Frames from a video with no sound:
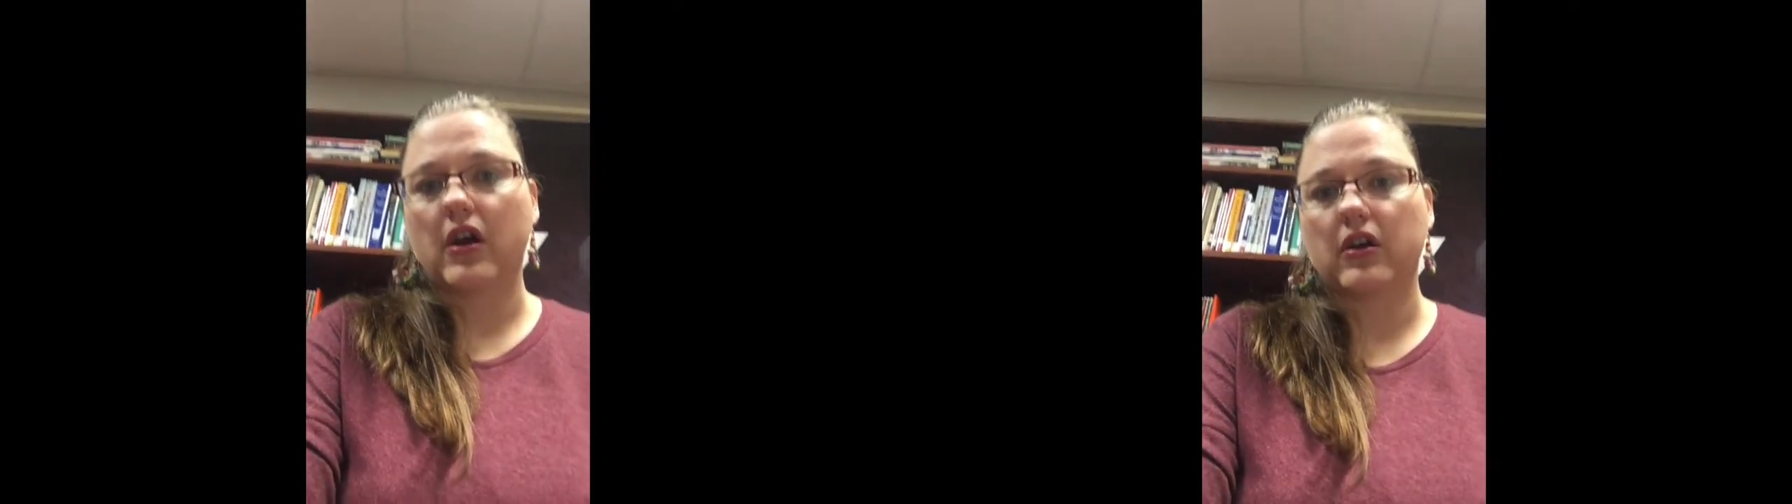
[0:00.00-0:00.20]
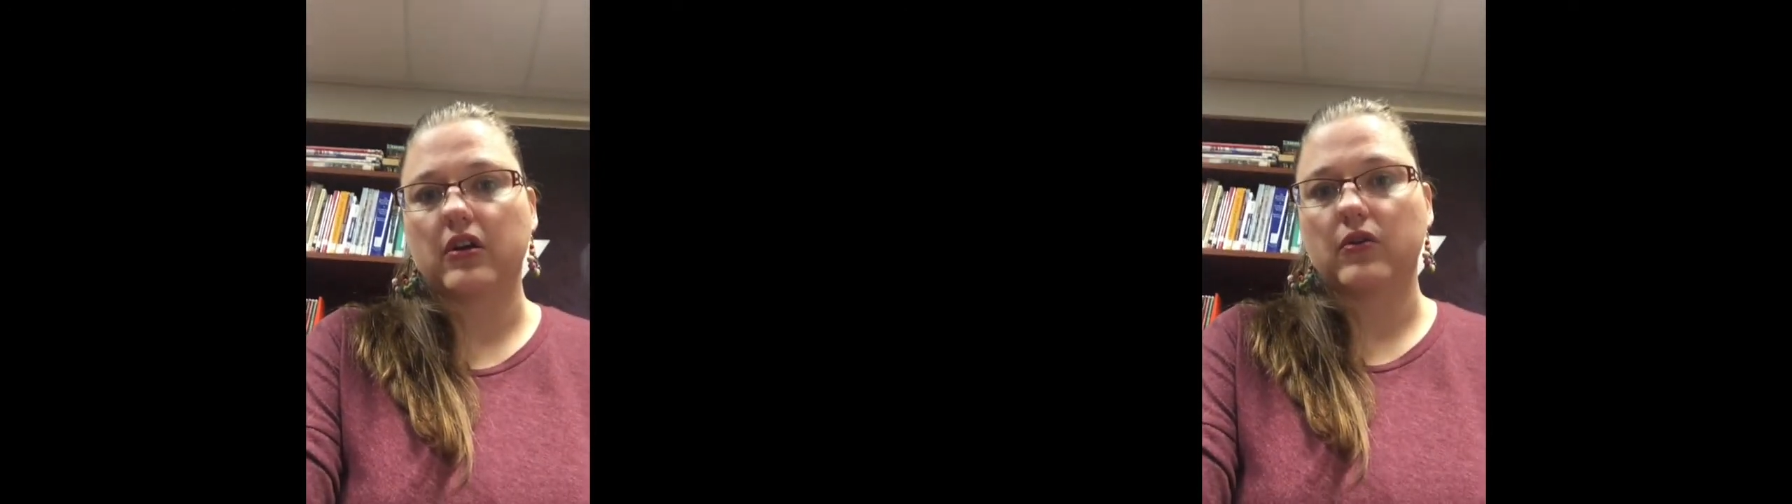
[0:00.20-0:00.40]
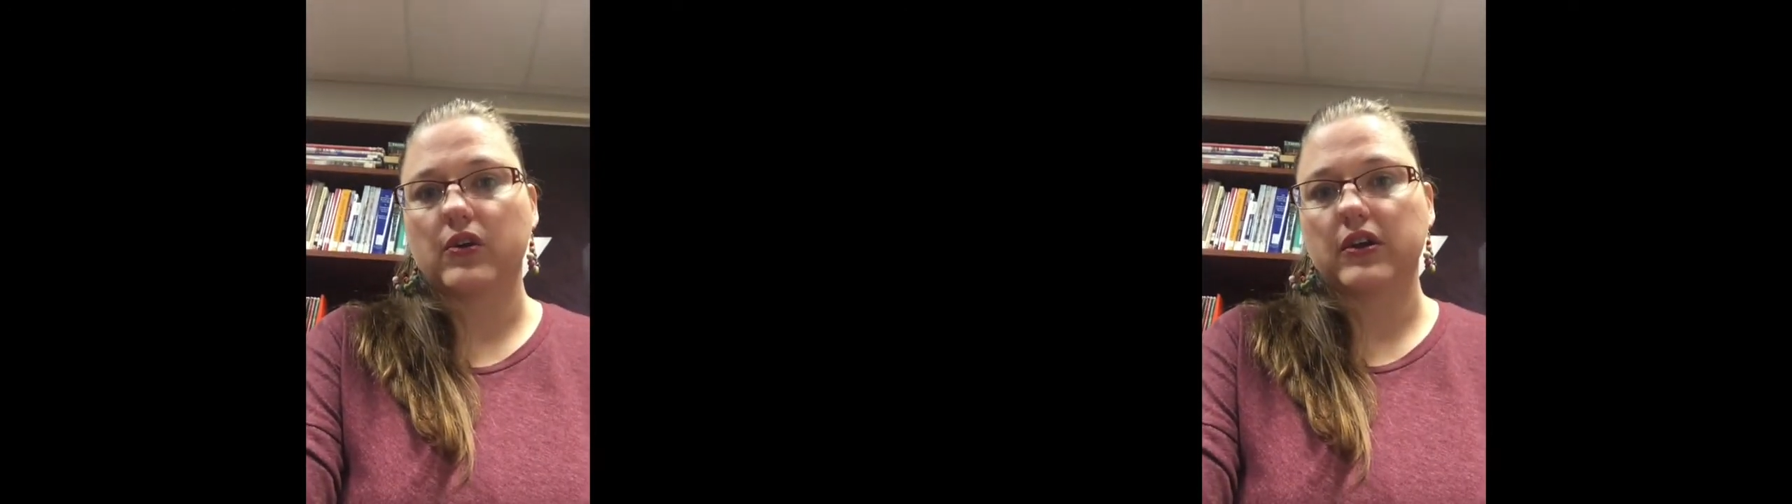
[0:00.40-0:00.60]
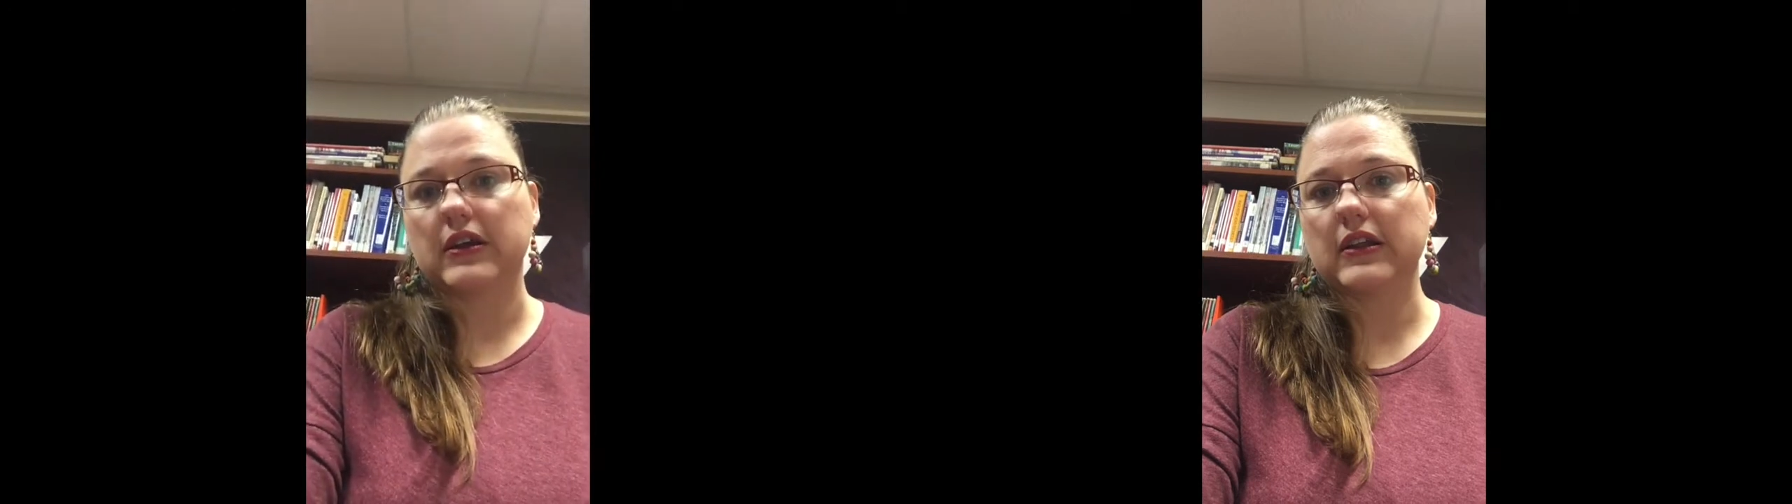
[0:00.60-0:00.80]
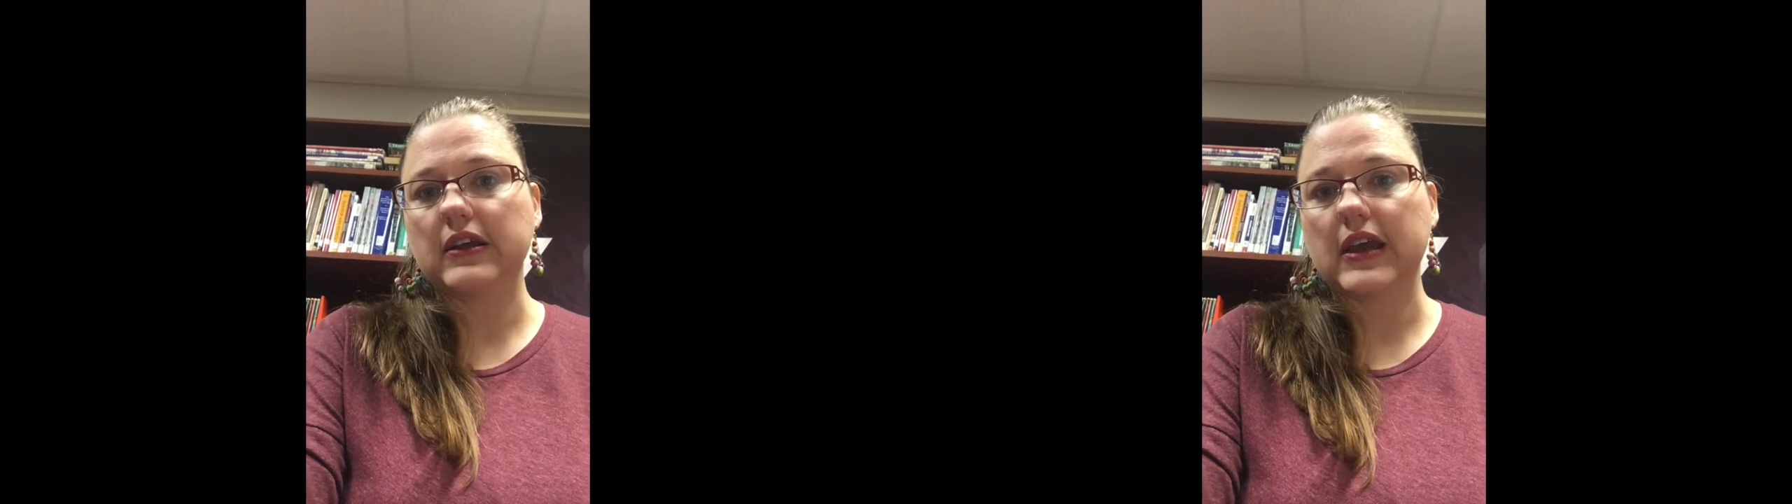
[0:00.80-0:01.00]
our Orton
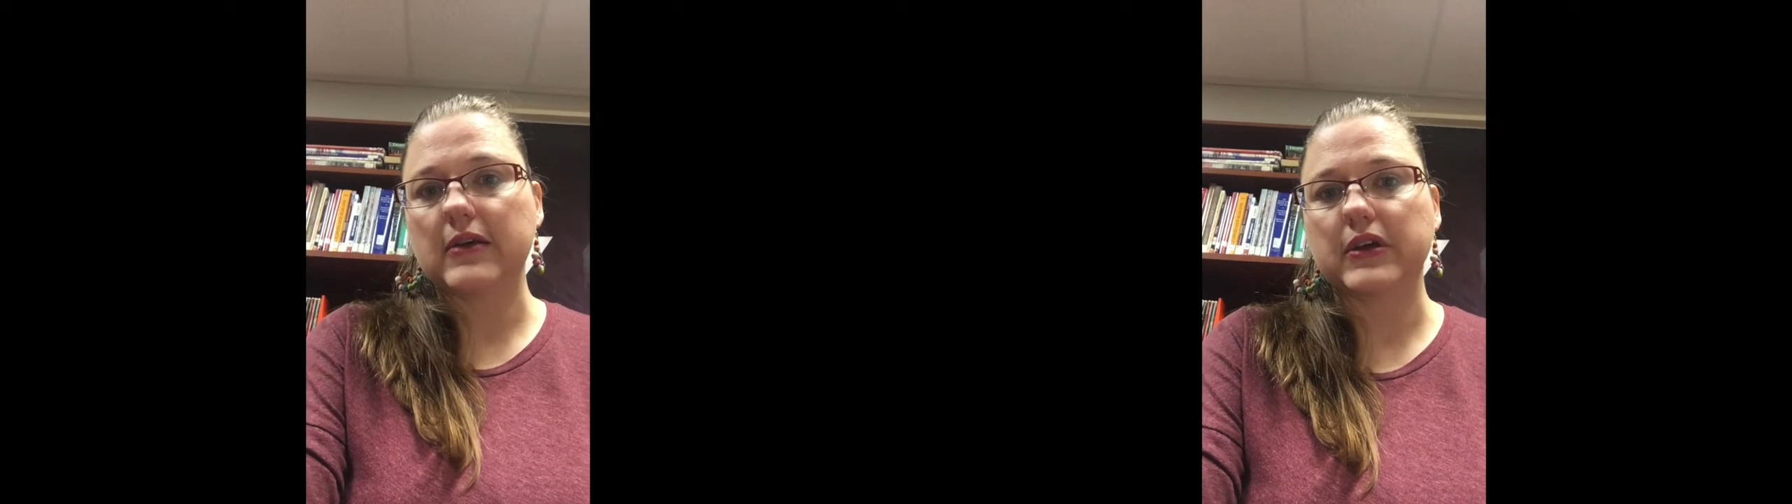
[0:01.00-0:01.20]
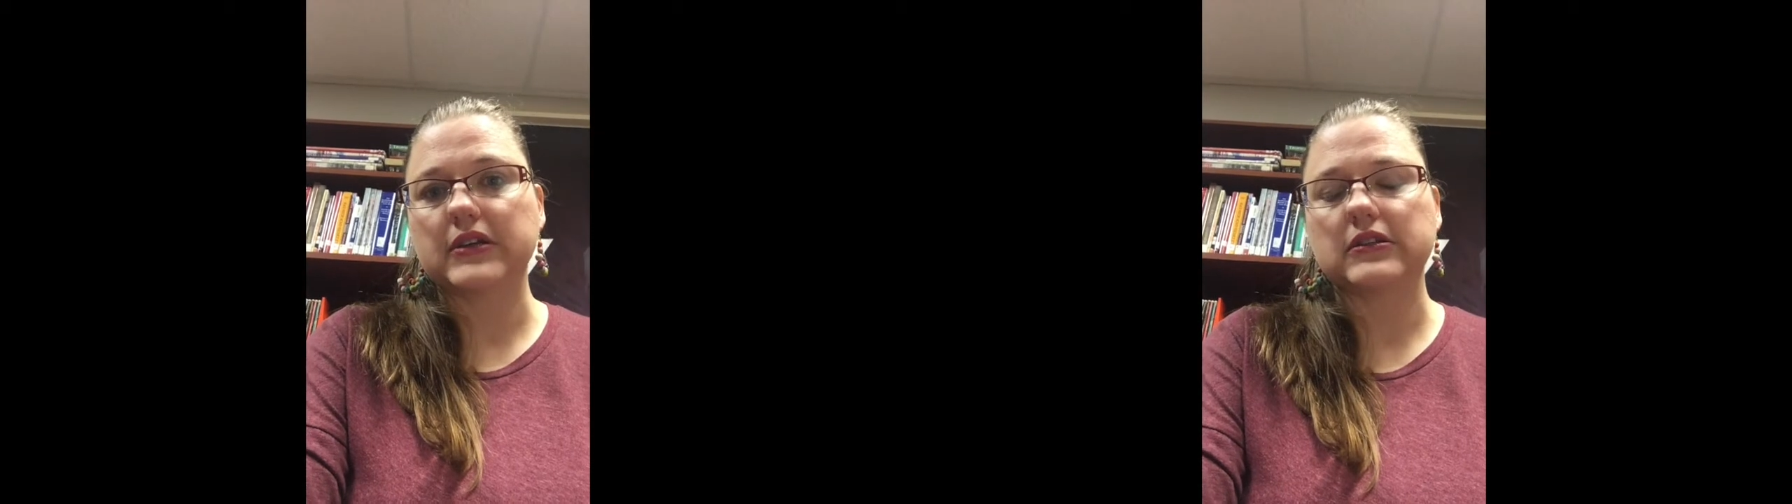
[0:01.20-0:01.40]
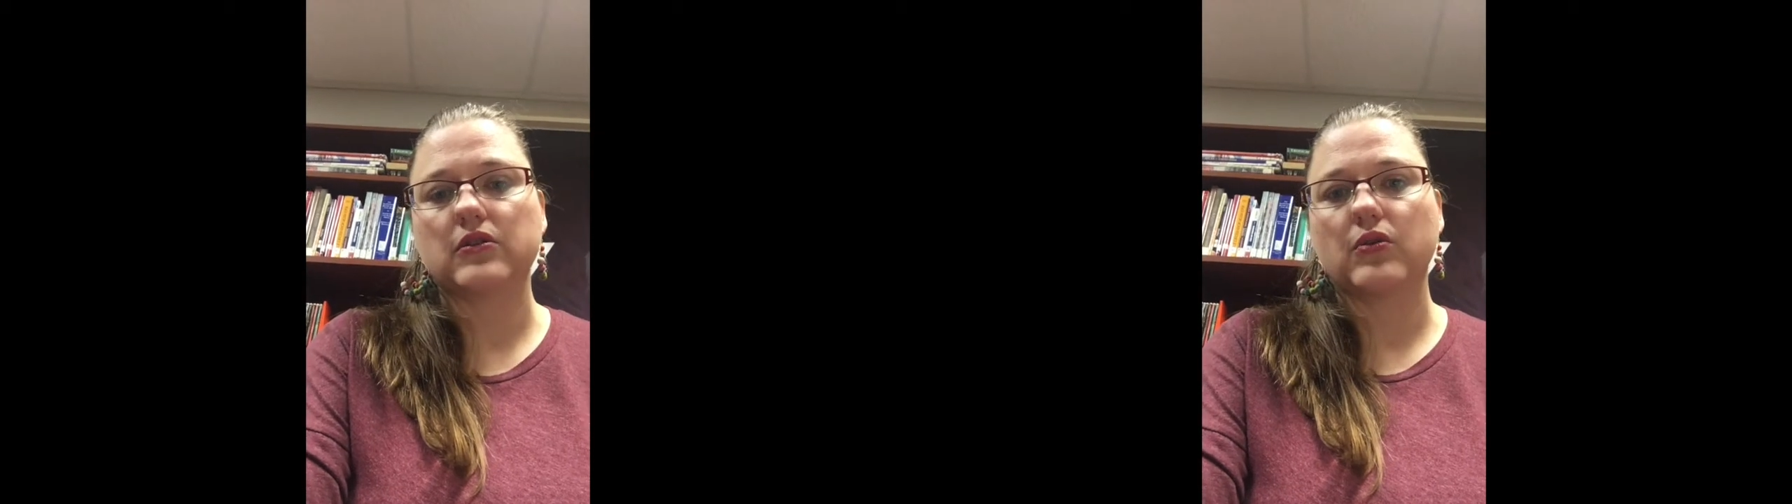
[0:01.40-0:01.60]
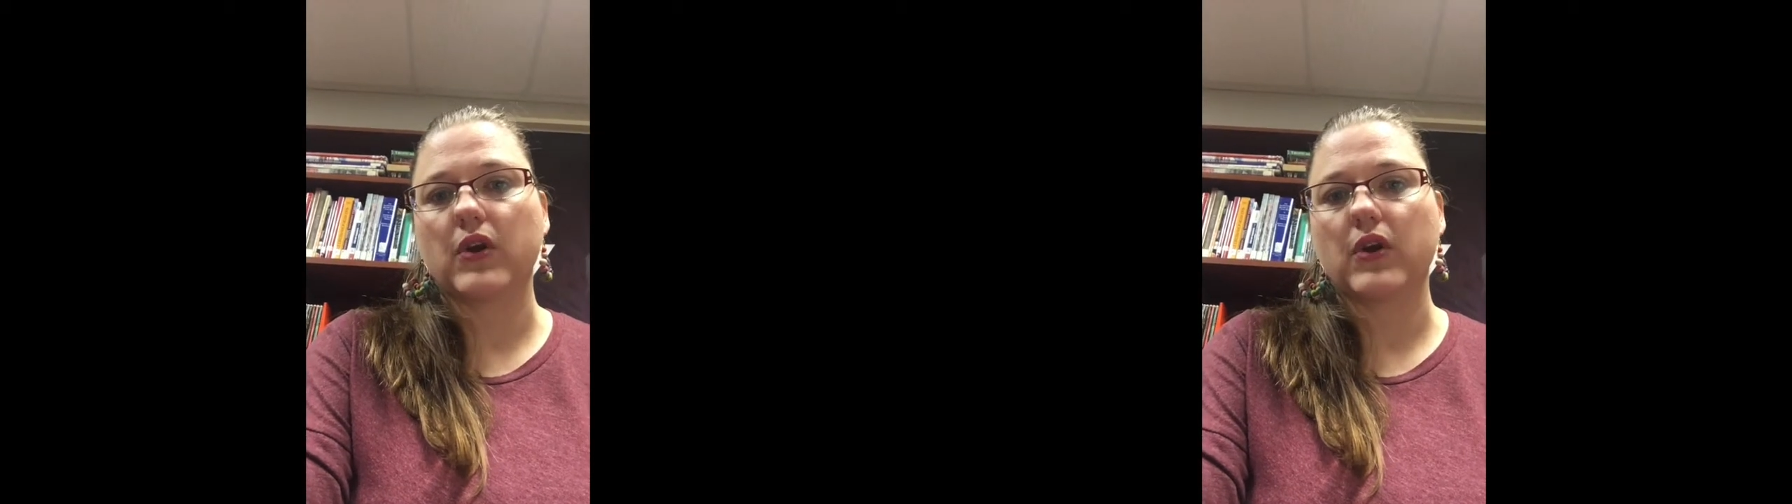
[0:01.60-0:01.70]
Gillingham lesson or